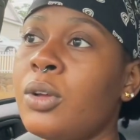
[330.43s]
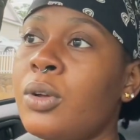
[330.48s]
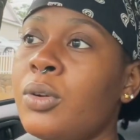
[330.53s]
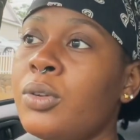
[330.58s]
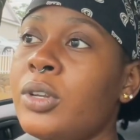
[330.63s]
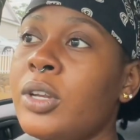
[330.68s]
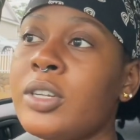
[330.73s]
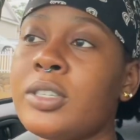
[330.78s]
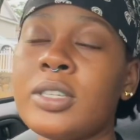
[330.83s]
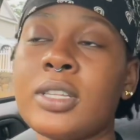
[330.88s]

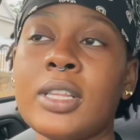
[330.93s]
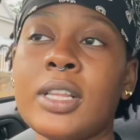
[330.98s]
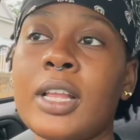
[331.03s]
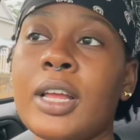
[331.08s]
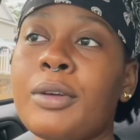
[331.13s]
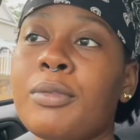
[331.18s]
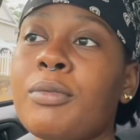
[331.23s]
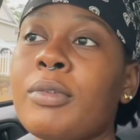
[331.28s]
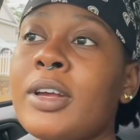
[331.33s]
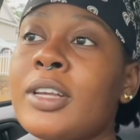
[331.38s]
there's nothing
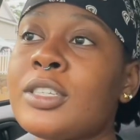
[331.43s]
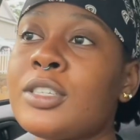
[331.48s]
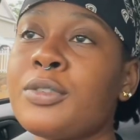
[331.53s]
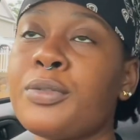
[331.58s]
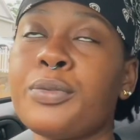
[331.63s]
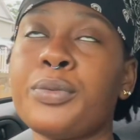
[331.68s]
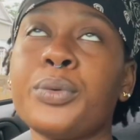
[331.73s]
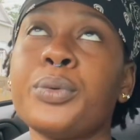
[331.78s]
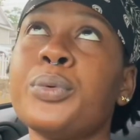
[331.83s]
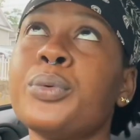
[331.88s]
like rest,
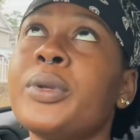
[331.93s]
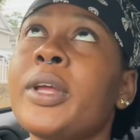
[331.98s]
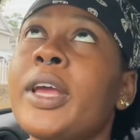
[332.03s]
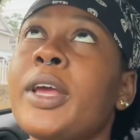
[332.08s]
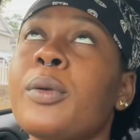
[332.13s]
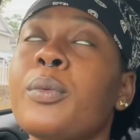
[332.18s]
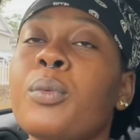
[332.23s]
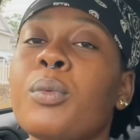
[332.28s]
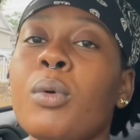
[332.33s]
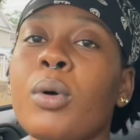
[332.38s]
food,
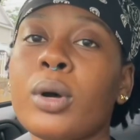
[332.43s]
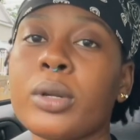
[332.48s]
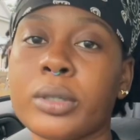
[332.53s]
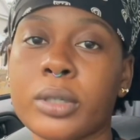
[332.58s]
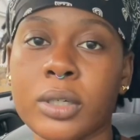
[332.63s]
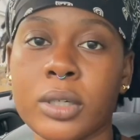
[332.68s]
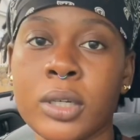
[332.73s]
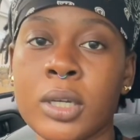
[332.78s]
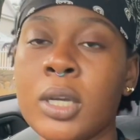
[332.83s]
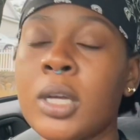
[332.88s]
and
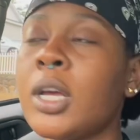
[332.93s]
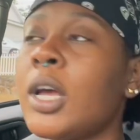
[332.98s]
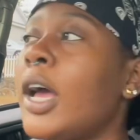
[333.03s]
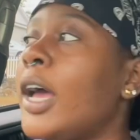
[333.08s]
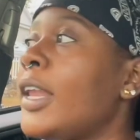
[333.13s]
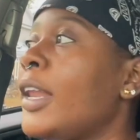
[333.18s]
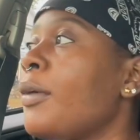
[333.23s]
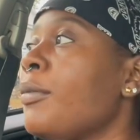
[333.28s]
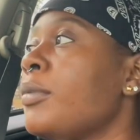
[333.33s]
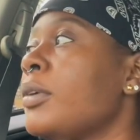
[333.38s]
water.
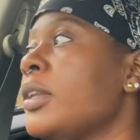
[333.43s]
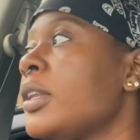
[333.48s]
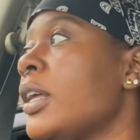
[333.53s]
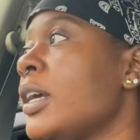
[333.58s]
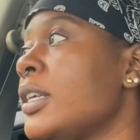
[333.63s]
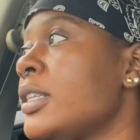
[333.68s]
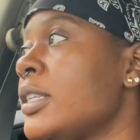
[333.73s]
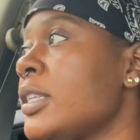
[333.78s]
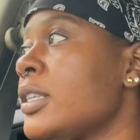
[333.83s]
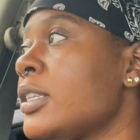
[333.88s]
And I
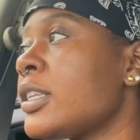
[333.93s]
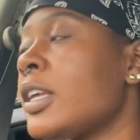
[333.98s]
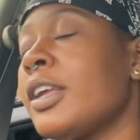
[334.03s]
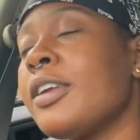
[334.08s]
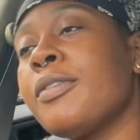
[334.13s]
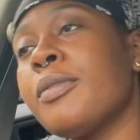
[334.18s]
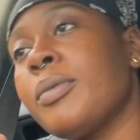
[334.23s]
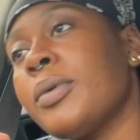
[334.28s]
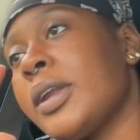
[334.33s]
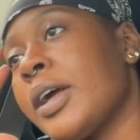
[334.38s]
realized this
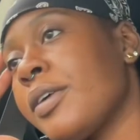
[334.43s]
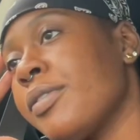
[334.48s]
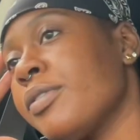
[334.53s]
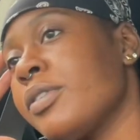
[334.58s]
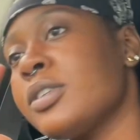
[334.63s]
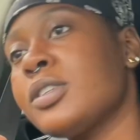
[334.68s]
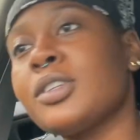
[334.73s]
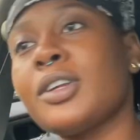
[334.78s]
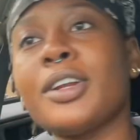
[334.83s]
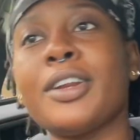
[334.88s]
even when I
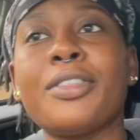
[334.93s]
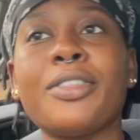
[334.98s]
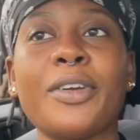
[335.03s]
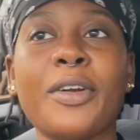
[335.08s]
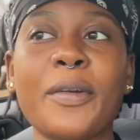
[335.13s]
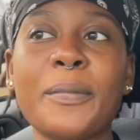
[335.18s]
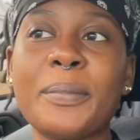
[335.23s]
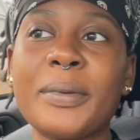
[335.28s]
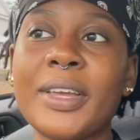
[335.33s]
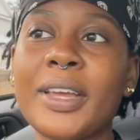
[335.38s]
first started
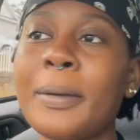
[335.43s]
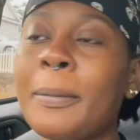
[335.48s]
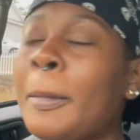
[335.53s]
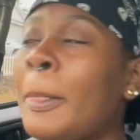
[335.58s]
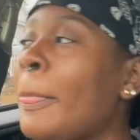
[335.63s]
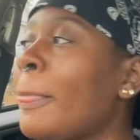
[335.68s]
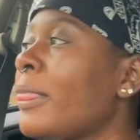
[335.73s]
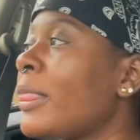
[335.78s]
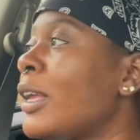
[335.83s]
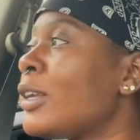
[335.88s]
therapy.
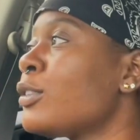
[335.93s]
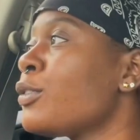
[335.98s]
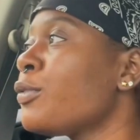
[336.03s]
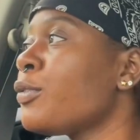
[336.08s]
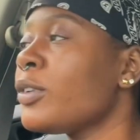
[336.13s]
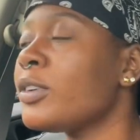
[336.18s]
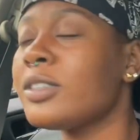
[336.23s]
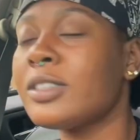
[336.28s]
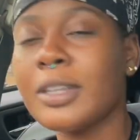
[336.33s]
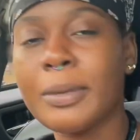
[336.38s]
That was the
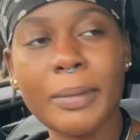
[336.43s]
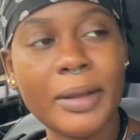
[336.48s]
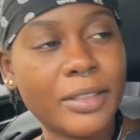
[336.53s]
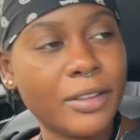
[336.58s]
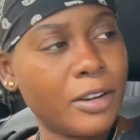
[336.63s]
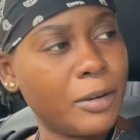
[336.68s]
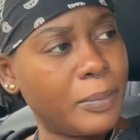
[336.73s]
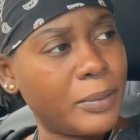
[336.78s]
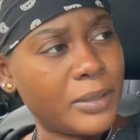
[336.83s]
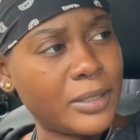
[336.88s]
first thing my
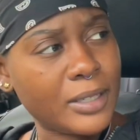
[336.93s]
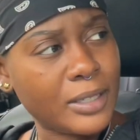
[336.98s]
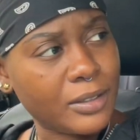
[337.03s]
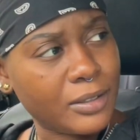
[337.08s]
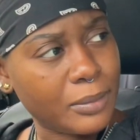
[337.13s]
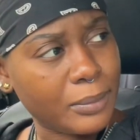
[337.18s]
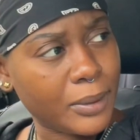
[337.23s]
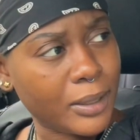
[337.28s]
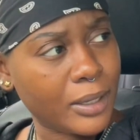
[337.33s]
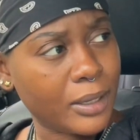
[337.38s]
therapist said
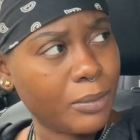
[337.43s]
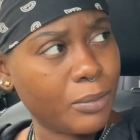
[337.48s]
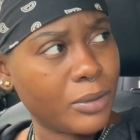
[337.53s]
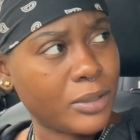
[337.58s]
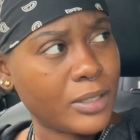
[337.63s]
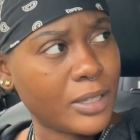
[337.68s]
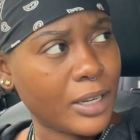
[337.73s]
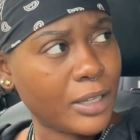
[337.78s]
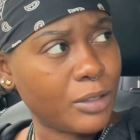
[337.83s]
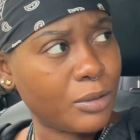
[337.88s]
to me
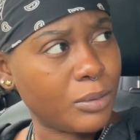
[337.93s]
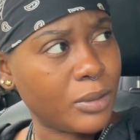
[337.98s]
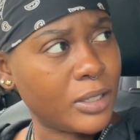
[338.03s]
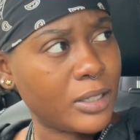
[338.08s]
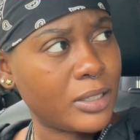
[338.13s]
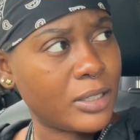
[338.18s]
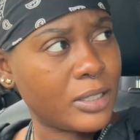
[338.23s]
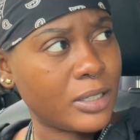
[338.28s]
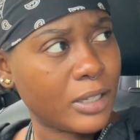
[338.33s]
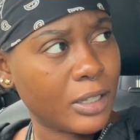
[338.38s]
was that you
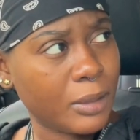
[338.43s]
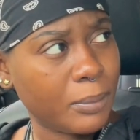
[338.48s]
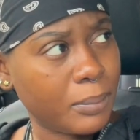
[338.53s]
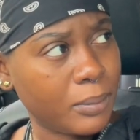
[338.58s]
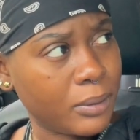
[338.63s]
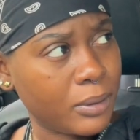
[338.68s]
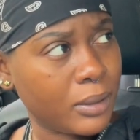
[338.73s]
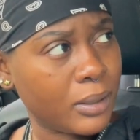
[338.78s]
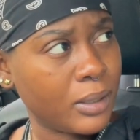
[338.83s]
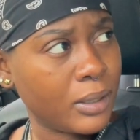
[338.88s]
need sleep,
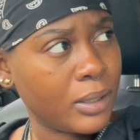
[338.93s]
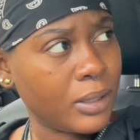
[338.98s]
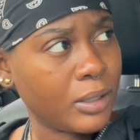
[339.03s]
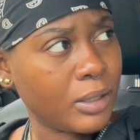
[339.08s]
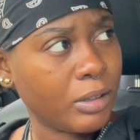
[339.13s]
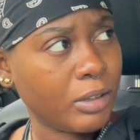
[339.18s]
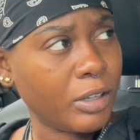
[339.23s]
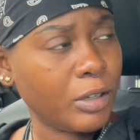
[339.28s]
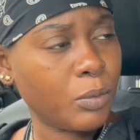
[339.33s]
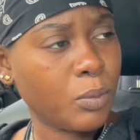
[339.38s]

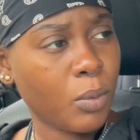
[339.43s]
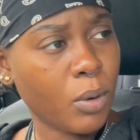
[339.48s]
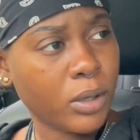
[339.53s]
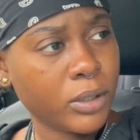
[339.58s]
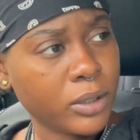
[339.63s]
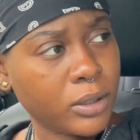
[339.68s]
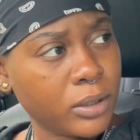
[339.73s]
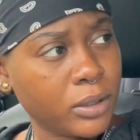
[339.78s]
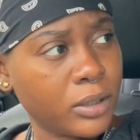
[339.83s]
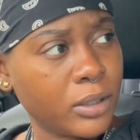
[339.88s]
you need
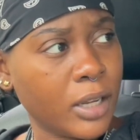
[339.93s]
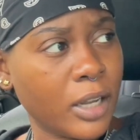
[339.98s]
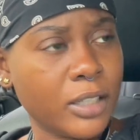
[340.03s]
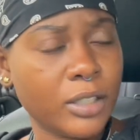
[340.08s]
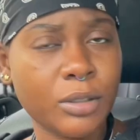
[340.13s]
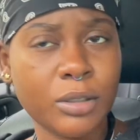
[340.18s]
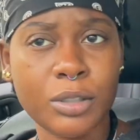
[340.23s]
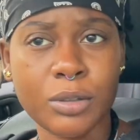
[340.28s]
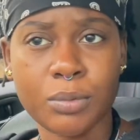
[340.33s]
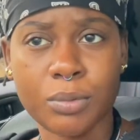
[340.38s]
water, and
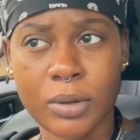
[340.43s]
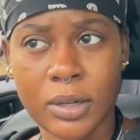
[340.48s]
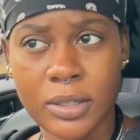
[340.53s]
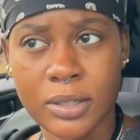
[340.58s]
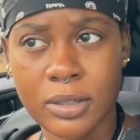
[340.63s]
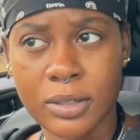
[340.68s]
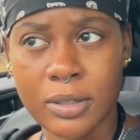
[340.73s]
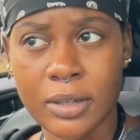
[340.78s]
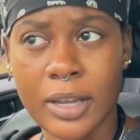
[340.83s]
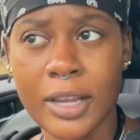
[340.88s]
you need
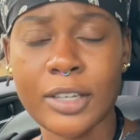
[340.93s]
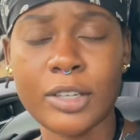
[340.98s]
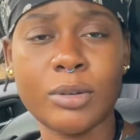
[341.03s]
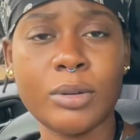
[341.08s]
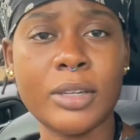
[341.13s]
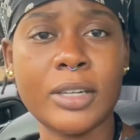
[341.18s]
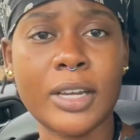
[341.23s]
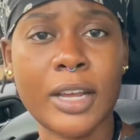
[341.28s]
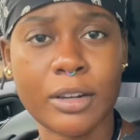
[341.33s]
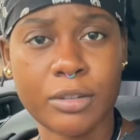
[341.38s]
rest, and you
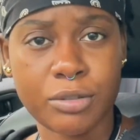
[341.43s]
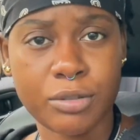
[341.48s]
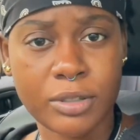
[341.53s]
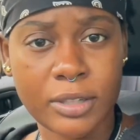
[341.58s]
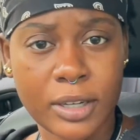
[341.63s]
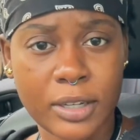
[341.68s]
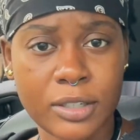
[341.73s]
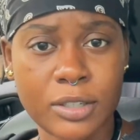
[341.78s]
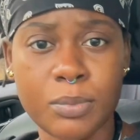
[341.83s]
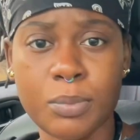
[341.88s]
need
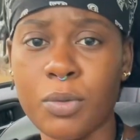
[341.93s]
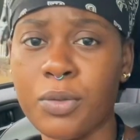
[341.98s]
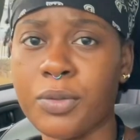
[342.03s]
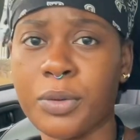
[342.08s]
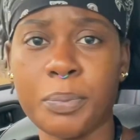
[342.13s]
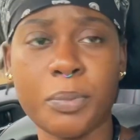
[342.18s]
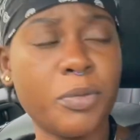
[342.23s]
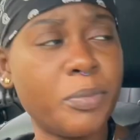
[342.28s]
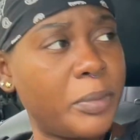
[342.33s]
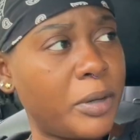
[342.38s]
exercise,
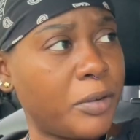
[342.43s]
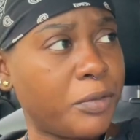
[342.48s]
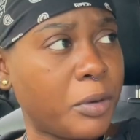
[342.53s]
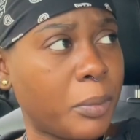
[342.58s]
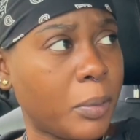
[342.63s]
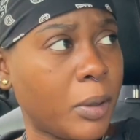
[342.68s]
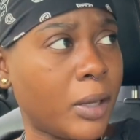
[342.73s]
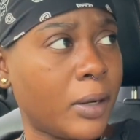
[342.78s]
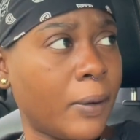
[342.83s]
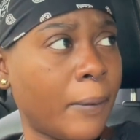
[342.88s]
move, movement of your
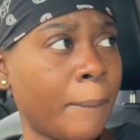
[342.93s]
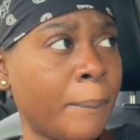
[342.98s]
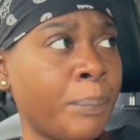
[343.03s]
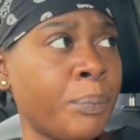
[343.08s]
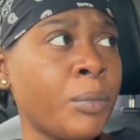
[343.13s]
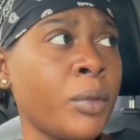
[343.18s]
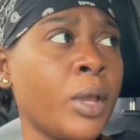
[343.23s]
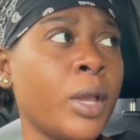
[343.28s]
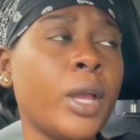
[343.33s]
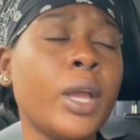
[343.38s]
body.
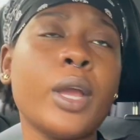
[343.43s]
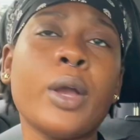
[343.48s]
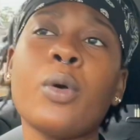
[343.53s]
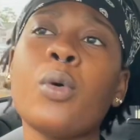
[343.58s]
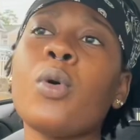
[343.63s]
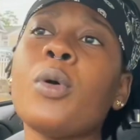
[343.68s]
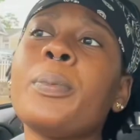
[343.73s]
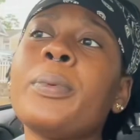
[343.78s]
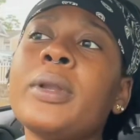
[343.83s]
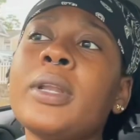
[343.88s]

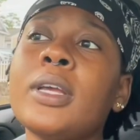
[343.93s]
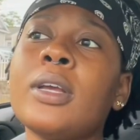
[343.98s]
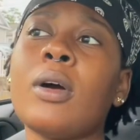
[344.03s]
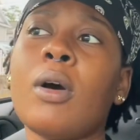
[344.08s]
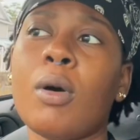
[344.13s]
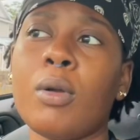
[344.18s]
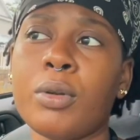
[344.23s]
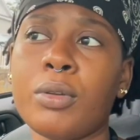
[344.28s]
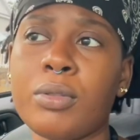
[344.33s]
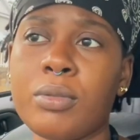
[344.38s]
Incorporating
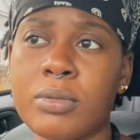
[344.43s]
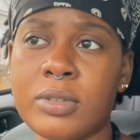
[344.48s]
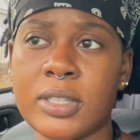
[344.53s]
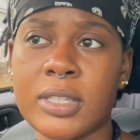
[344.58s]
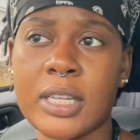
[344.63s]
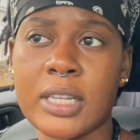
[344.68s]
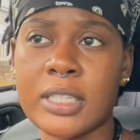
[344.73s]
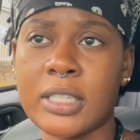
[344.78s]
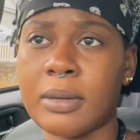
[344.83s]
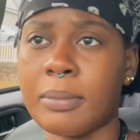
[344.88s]
all of those
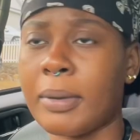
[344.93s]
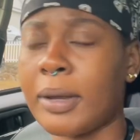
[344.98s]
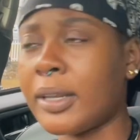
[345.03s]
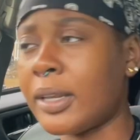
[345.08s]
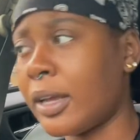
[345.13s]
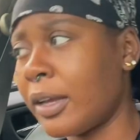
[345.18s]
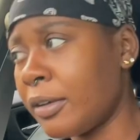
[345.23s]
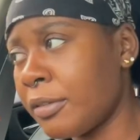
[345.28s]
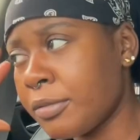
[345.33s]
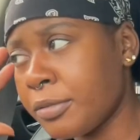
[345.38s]
things in my
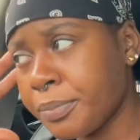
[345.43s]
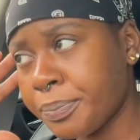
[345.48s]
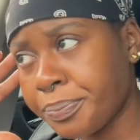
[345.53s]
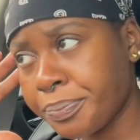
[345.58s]
life